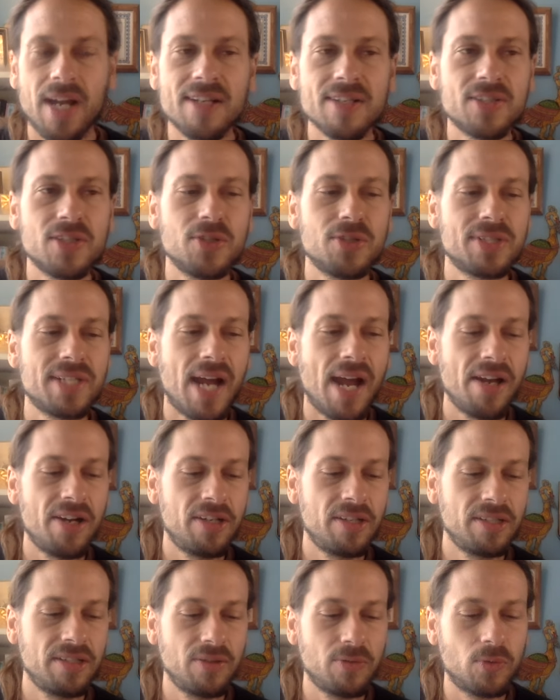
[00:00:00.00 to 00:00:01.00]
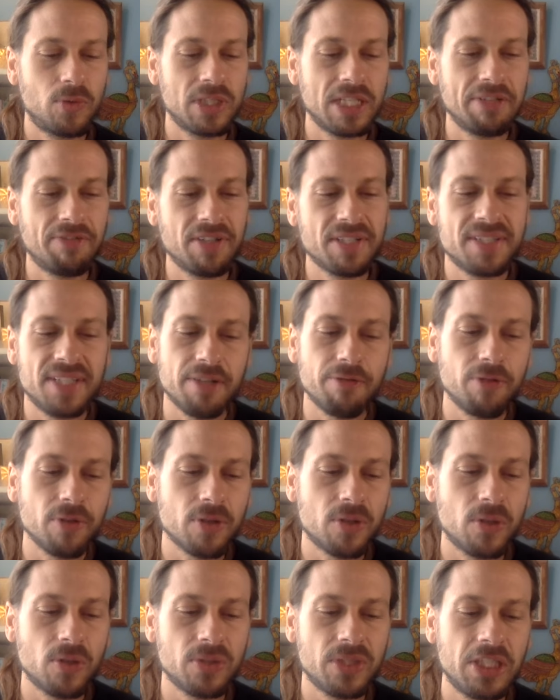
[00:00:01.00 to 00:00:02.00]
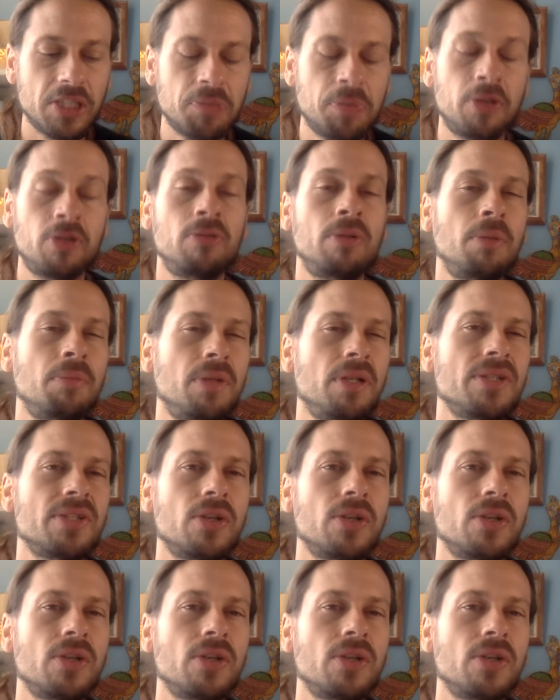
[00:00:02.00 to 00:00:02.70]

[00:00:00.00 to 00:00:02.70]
So Saturn will give us difficulties, but remember,